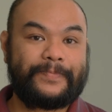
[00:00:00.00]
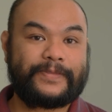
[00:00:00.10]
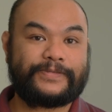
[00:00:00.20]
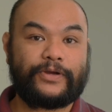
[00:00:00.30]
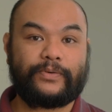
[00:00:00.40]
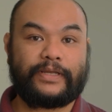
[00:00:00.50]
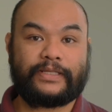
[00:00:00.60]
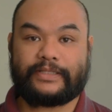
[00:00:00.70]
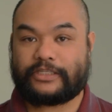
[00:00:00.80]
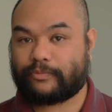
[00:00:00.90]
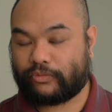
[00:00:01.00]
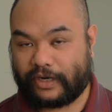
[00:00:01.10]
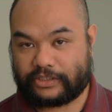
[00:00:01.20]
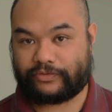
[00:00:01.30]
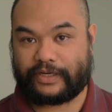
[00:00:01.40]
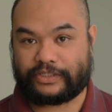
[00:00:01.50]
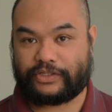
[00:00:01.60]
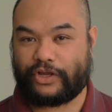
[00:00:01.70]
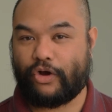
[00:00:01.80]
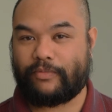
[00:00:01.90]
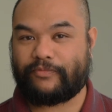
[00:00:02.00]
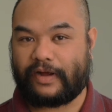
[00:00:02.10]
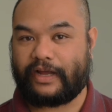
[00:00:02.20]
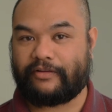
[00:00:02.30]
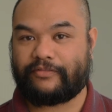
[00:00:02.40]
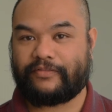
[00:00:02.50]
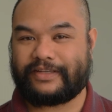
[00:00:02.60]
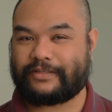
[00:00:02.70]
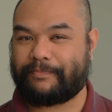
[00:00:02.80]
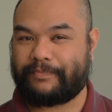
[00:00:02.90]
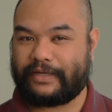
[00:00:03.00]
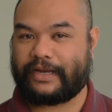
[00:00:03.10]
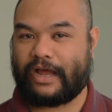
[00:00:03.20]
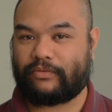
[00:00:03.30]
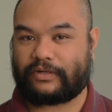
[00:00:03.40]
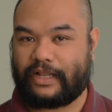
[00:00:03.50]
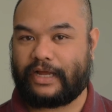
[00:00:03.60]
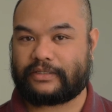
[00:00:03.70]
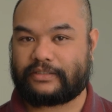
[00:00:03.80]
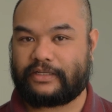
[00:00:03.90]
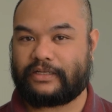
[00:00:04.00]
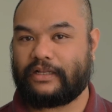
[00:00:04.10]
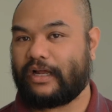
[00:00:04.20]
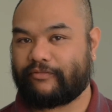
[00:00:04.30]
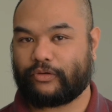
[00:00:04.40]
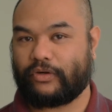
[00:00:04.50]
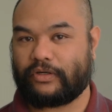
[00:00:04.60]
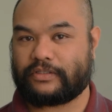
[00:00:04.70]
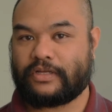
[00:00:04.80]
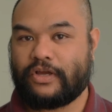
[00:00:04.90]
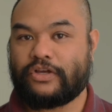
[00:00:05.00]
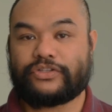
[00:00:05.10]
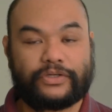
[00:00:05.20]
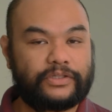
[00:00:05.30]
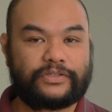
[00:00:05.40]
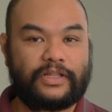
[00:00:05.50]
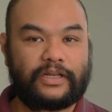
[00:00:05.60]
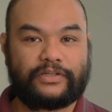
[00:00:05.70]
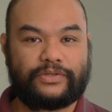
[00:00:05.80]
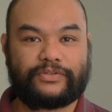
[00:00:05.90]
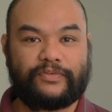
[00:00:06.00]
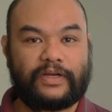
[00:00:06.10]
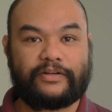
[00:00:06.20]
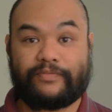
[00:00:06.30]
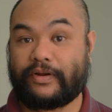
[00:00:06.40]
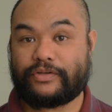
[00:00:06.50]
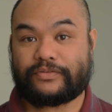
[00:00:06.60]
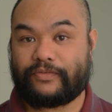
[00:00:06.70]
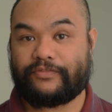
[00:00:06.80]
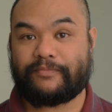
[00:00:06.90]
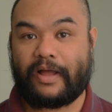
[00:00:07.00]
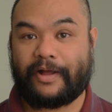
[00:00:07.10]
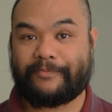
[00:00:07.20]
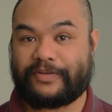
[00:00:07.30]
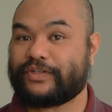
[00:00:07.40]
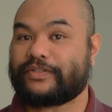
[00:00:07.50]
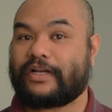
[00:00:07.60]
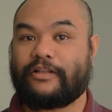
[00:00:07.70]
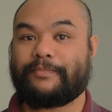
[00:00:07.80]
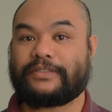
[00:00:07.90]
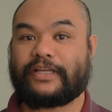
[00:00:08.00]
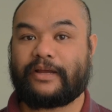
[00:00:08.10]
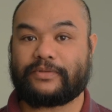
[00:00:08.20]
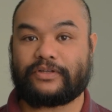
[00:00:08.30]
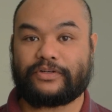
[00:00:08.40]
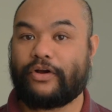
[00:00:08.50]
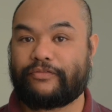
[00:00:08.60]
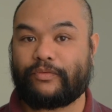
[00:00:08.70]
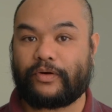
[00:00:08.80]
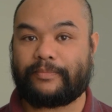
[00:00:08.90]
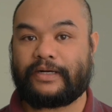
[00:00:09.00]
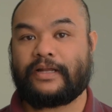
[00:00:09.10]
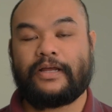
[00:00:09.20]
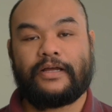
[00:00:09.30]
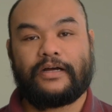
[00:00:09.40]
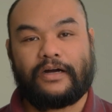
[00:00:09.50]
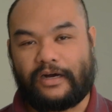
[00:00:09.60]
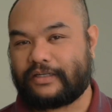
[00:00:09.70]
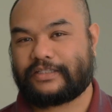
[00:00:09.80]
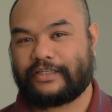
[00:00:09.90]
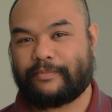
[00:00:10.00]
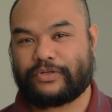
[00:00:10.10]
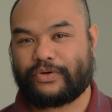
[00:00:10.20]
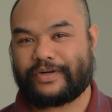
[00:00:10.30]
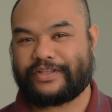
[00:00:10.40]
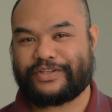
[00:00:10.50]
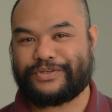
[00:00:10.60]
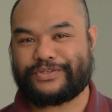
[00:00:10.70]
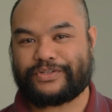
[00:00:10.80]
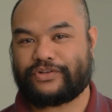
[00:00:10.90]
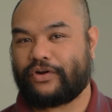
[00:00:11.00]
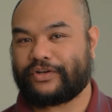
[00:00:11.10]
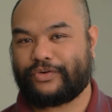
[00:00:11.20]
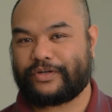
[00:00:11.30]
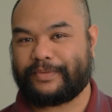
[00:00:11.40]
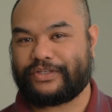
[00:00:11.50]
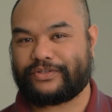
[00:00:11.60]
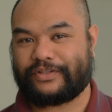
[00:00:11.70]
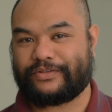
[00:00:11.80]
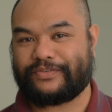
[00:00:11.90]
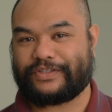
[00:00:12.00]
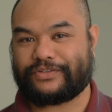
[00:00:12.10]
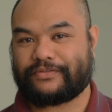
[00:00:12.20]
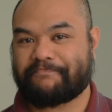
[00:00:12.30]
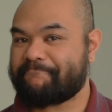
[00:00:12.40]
So in this price range, the OM-5 is a bit outclassed in a lot of regards. Sure, there's a lot of those fun and very useful features that Olympus cameras are known for, but honestly, a majority of the users aren't going to be using those features.